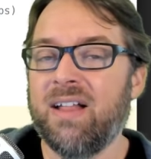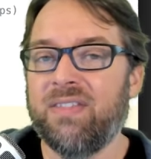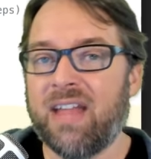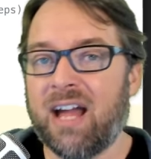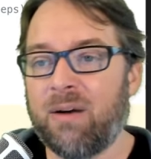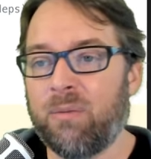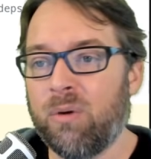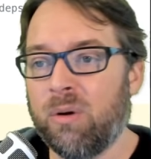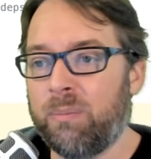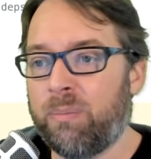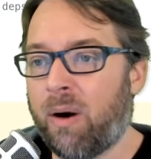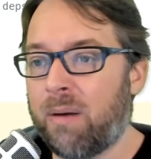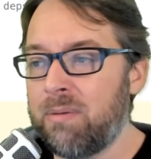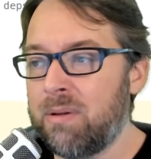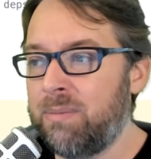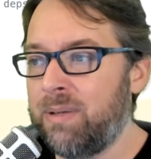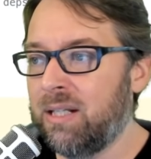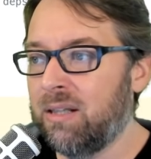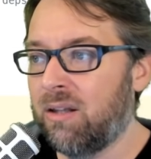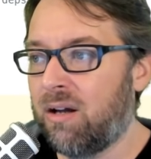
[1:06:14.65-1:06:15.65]
that will
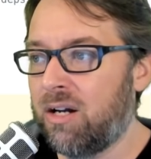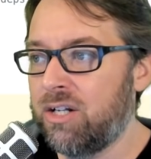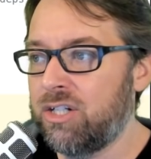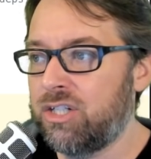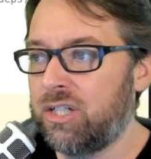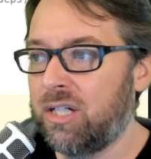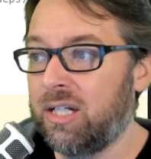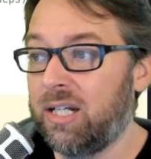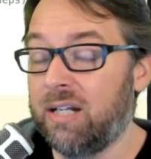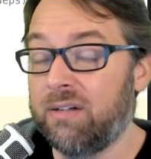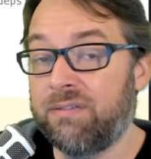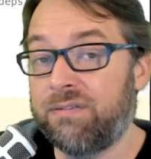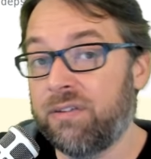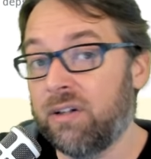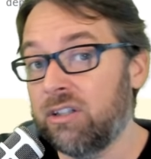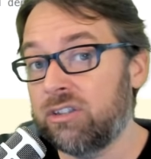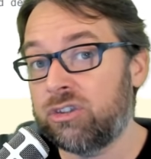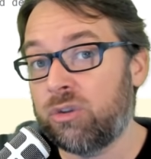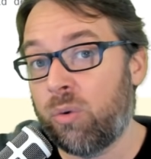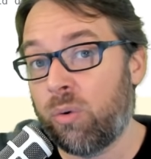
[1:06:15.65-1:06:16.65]
probably be launching in first